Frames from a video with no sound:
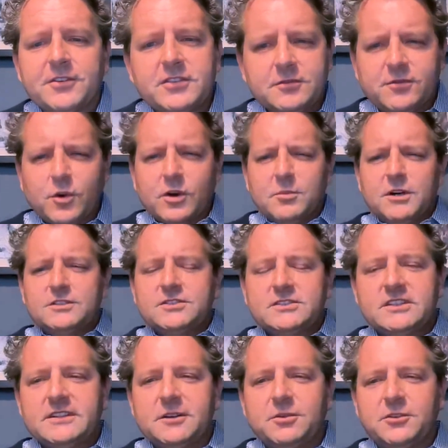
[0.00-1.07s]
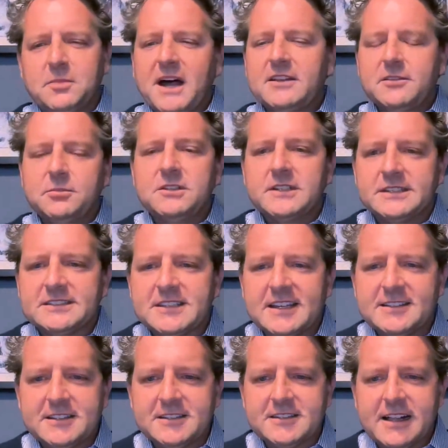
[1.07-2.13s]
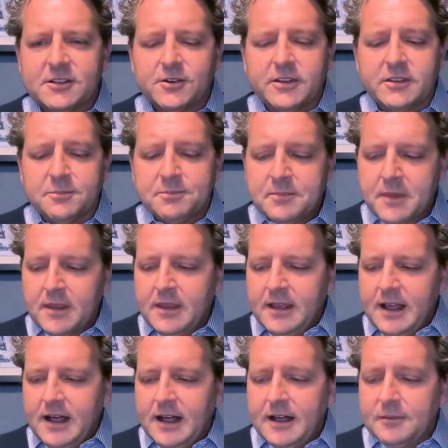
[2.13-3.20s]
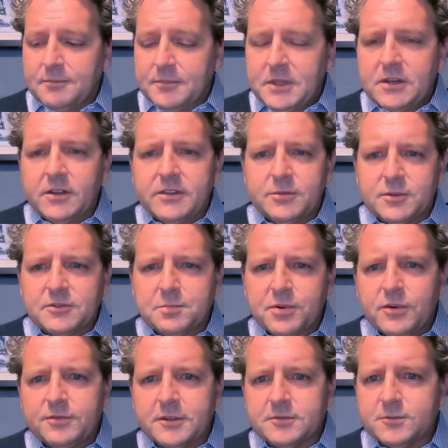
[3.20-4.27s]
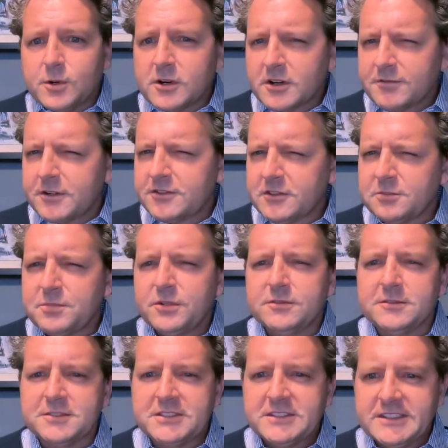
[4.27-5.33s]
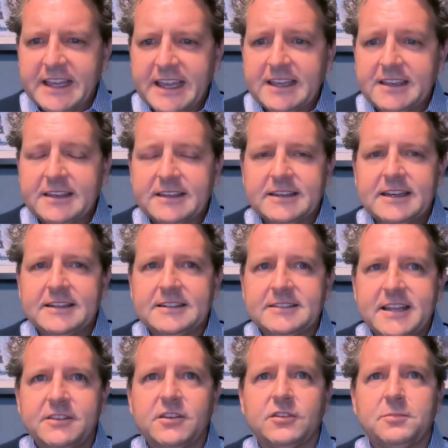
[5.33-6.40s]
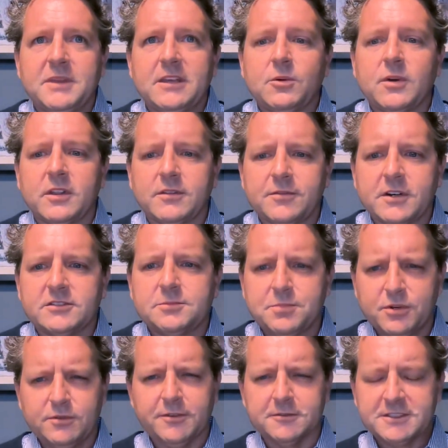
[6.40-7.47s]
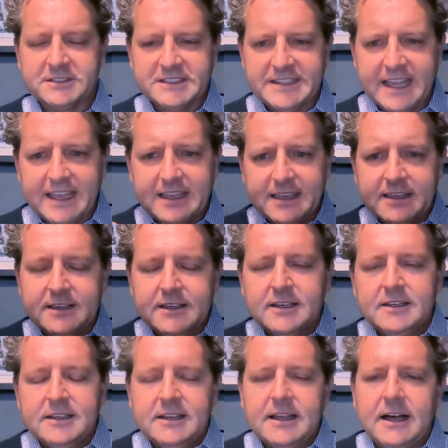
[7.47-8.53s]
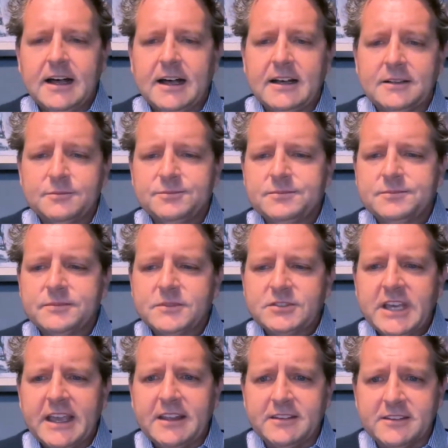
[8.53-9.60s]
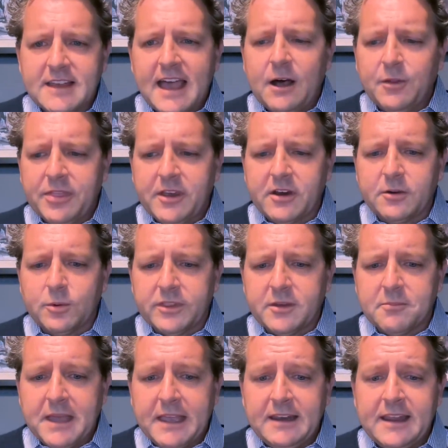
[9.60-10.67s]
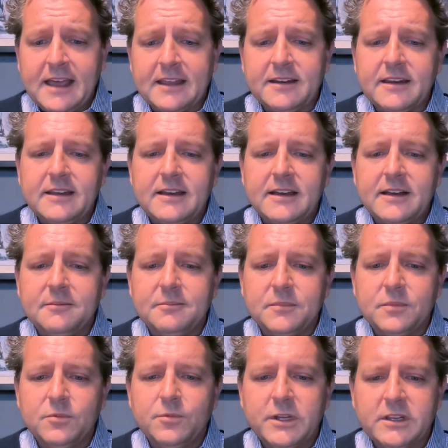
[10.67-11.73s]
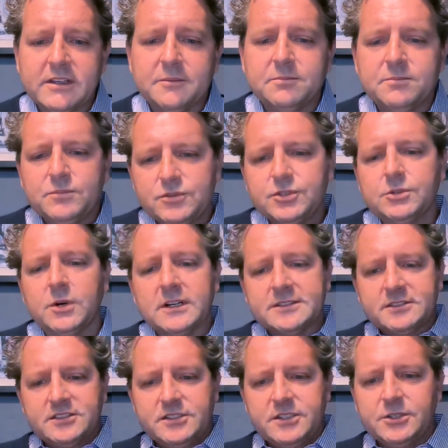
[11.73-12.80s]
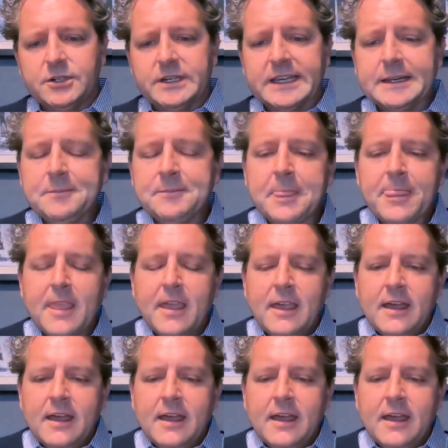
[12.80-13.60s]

First and foremost, a responsible consensus algorithm. You know, this was proof of work versus proof of stake, and Tezos being one of the first proof of stake chains out there with a mainnet really drew us to it.